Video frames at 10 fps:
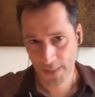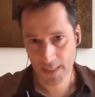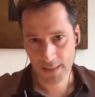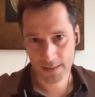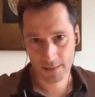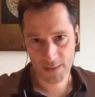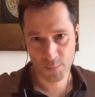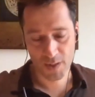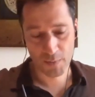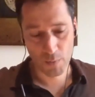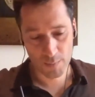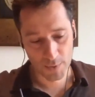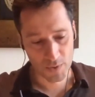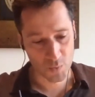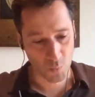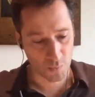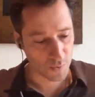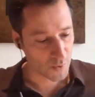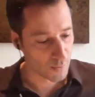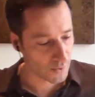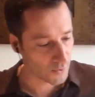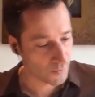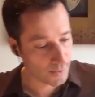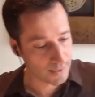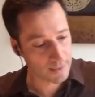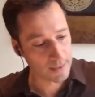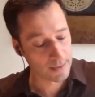That's point number one, because we want to make sure that